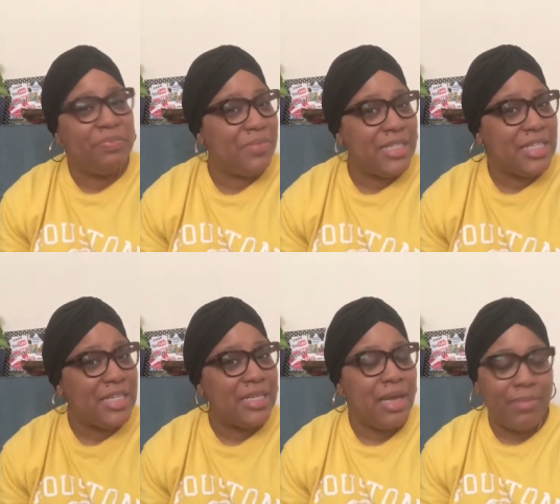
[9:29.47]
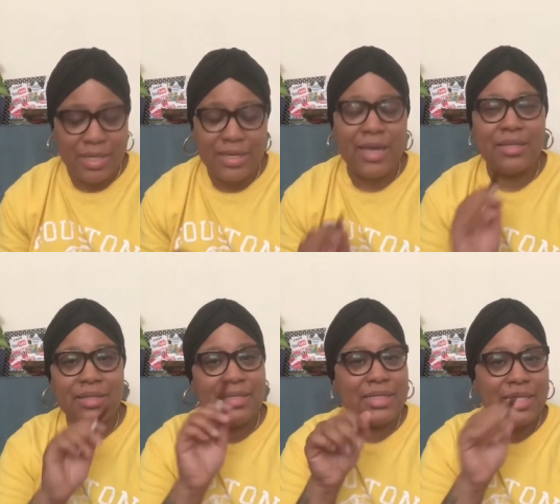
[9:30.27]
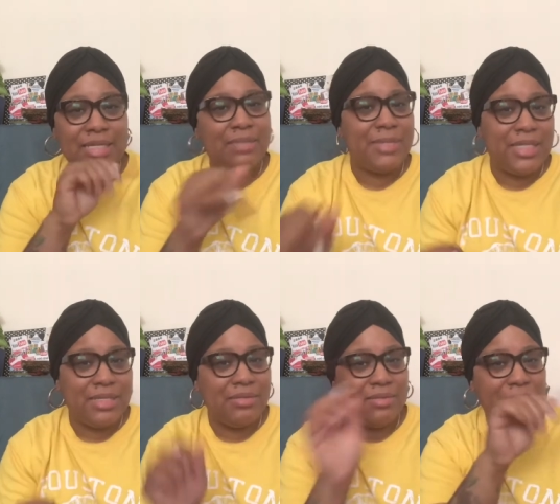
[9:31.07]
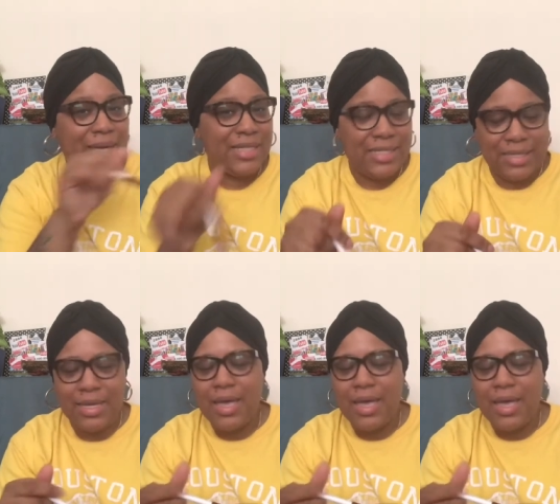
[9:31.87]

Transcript: The T. I mean, yeah. The T is missing. Not the C.